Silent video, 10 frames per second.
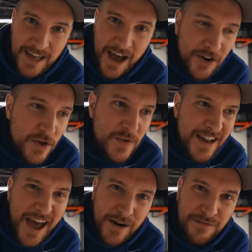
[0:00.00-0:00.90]
How do you
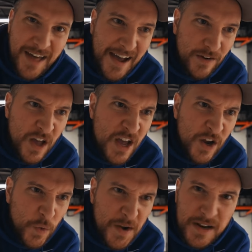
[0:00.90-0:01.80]
get out of that
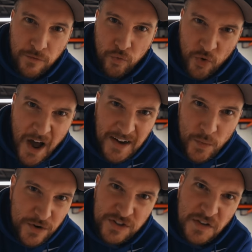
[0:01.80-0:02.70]
creative
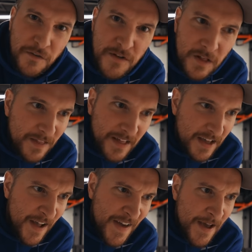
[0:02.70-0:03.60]
rut where you're just feeling
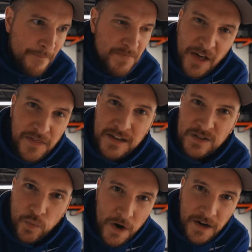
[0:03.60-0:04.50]
like nothing
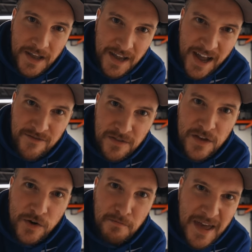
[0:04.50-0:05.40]
is working,
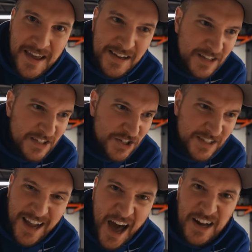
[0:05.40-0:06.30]
everything you're making is
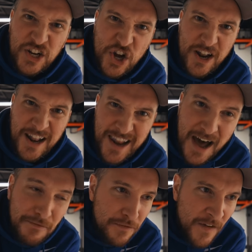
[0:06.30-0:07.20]
just not good
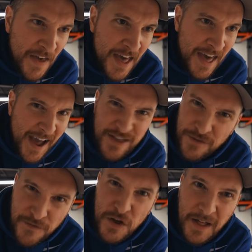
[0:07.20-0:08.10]
enough? And
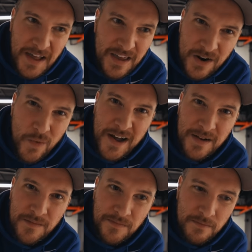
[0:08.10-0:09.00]
you feel like, you know
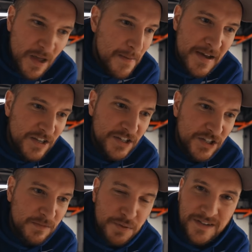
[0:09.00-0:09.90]
what, maybe I should
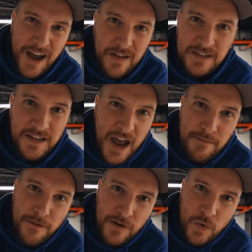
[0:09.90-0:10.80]
just put down this
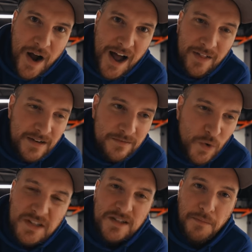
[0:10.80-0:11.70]
camera for a while and
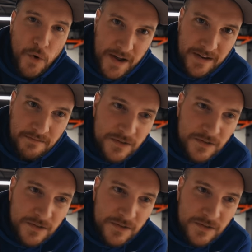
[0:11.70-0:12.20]
what's the point?